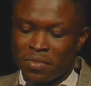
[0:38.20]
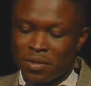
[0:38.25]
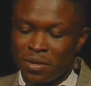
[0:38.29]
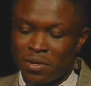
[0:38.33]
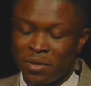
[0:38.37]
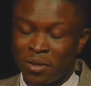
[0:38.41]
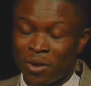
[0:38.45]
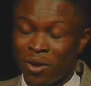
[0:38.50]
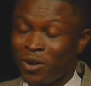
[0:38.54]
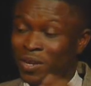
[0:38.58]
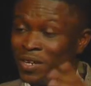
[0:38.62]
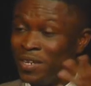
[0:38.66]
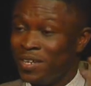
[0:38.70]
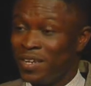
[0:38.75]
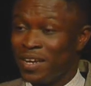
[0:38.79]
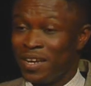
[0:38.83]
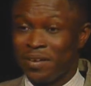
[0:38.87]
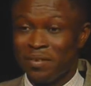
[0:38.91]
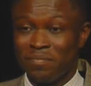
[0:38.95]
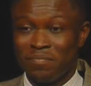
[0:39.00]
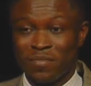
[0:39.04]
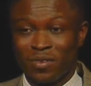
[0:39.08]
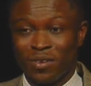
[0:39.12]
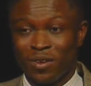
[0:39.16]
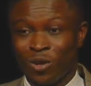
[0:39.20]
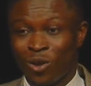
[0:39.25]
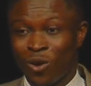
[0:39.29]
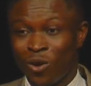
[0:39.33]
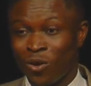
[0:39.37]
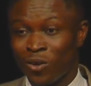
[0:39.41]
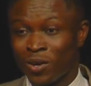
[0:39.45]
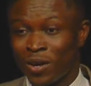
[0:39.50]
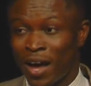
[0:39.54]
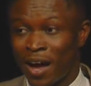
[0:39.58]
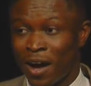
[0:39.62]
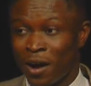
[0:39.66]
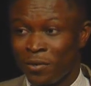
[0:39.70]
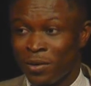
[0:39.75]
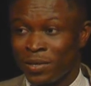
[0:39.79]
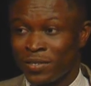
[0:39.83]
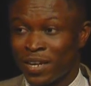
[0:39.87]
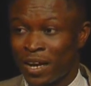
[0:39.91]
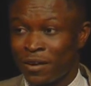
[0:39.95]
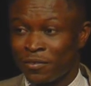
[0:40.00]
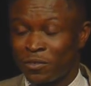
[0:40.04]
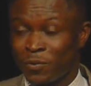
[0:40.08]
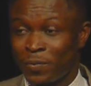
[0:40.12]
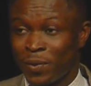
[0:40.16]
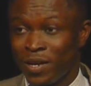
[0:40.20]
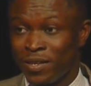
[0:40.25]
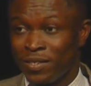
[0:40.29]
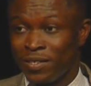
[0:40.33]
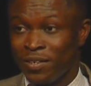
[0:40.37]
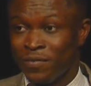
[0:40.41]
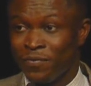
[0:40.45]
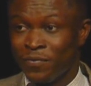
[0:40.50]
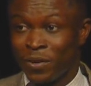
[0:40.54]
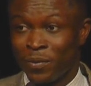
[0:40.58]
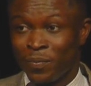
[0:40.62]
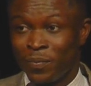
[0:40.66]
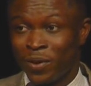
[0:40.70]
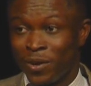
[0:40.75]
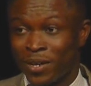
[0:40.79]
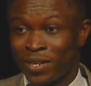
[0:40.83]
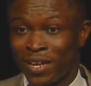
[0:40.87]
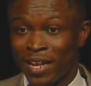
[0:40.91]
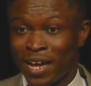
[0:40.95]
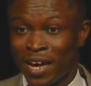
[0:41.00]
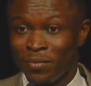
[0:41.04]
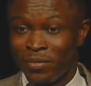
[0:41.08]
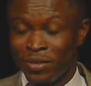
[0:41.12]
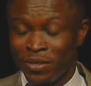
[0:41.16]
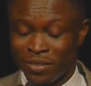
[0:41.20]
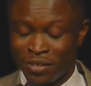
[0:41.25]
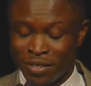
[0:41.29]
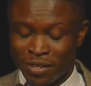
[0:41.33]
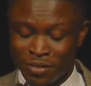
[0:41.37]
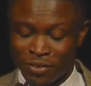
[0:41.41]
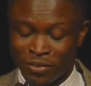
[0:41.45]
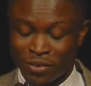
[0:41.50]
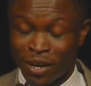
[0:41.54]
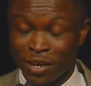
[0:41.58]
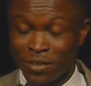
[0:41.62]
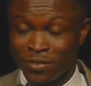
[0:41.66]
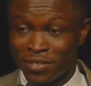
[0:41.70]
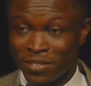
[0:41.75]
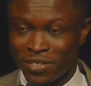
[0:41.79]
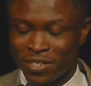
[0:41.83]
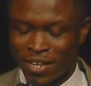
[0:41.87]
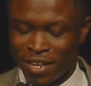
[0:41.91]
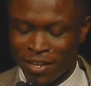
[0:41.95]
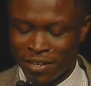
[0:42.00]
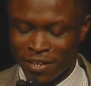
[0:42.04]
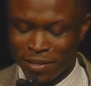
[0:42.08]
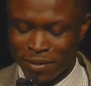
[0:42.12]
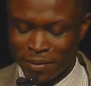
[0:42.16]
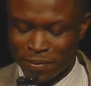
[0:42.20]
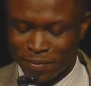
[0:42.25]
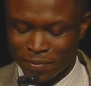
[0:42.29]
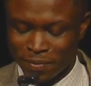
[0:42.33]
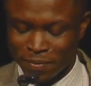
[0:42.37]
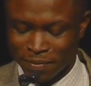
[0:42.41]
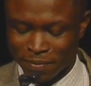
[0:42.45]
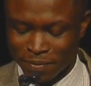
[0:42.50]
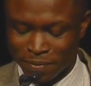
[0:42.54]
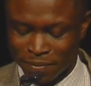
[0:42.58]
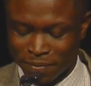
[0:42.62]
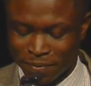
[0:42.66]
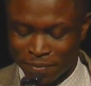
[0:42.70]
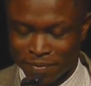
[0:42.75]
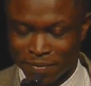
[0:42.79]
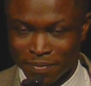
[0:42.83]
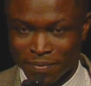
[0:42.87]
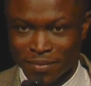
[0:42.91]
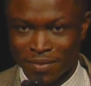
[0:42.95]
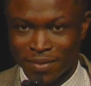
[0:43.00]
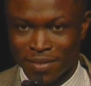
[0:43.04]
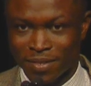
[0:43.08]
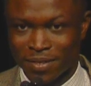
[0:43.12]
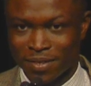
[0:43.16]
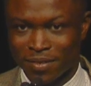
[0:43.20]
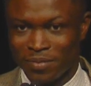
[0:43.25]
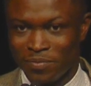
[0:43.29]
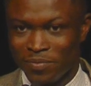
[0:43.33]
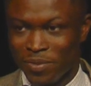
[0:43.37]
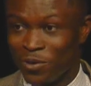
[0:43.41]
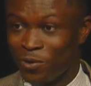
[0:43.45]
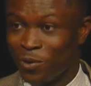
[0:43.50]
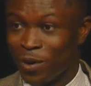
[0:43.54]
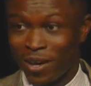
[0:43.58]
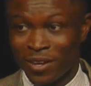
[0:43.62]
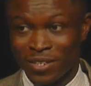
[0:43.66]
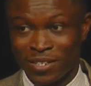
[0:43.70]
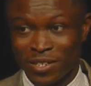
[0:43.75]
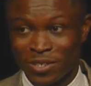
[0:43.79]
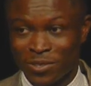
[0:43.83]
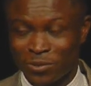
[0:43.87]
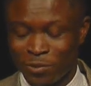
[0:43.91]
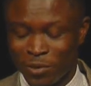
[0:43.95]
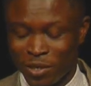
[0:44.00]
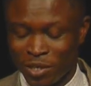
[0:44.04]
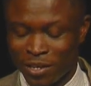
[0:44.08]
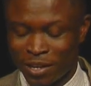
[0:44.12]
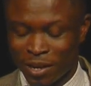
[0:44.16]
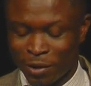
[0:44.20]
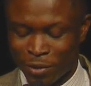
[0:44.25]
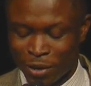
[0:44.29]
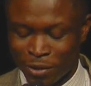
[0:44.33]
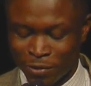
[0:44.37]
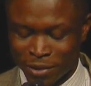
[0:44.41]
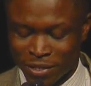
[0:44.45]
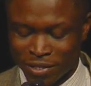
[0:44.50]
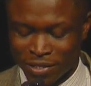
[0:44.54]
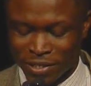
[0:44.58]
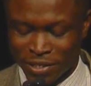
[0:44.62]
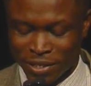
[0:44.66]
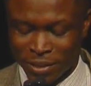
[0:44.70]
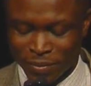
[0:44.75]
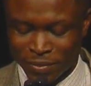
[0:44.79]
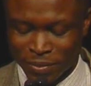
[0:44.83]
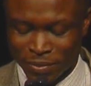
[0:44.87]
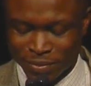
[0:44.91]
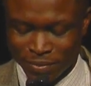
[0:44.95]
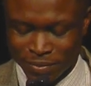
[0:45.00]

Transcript: nor in the long hours I've spent in Van Pelt Library trying to study, meanwhile just winning away with sleep.